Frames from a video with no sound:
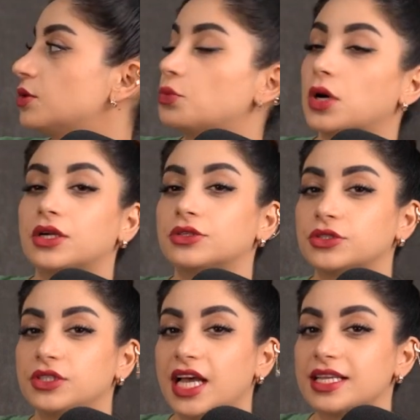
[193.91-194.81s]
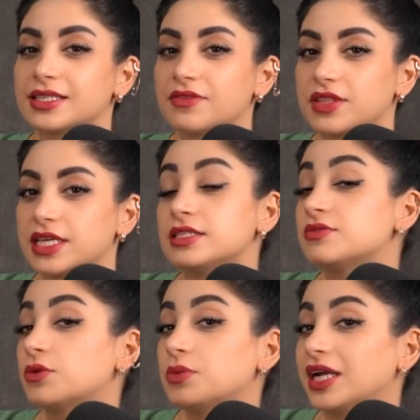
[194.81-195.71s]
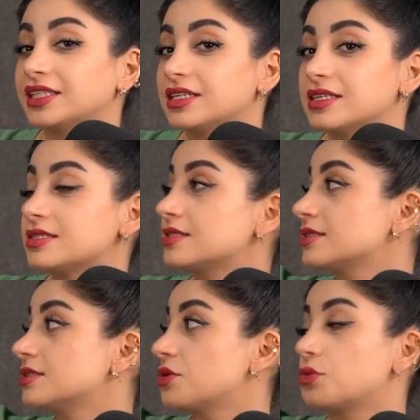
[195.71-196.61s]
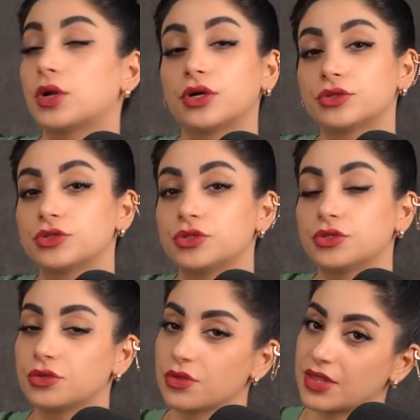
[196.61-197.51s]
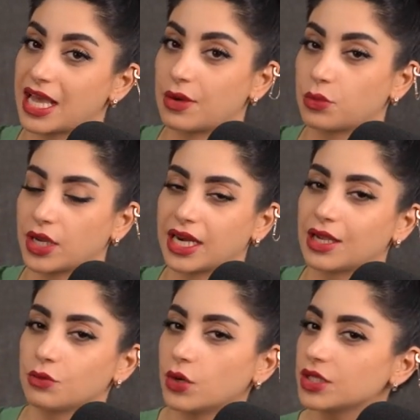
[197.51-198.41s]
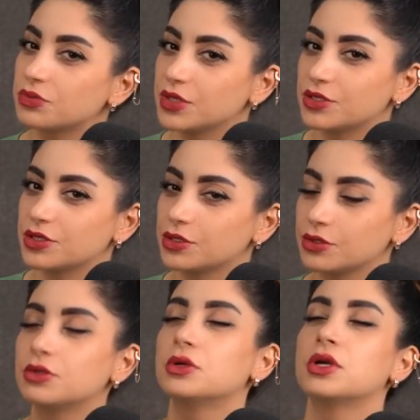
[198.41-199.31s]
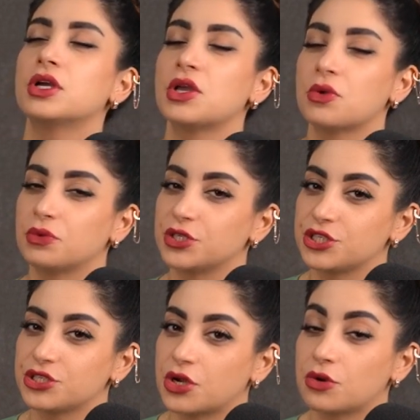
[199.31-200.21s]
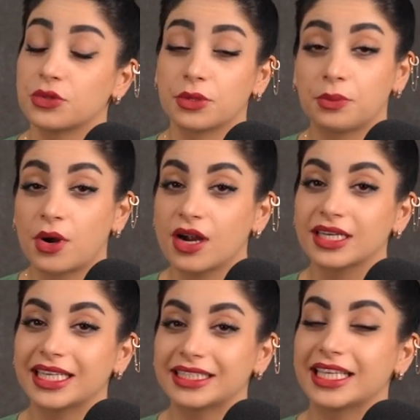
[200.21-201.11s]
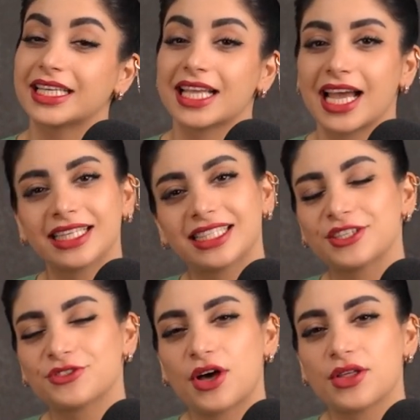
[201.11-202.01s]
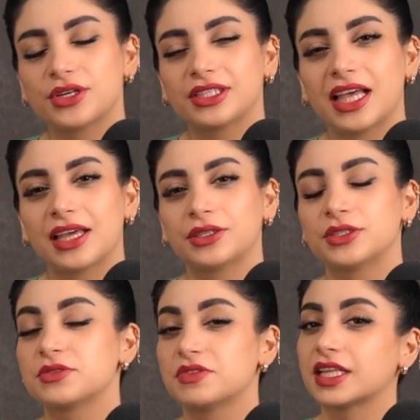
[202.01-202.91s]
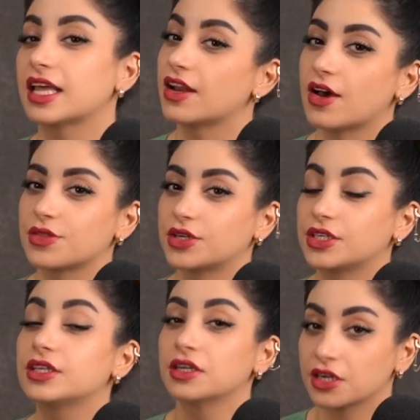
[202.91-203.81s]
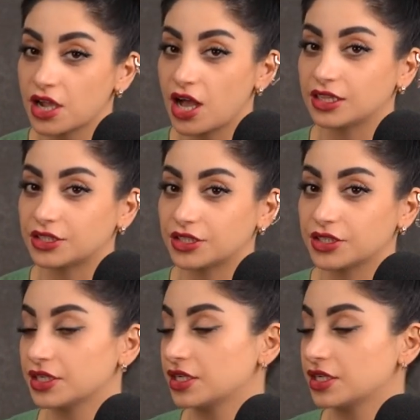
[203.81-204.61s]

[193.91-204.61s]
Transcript: 1 or 2 lines of this for practice, 1 or 2 that one. And what we do, we show the part that they can attach to other letters with another color.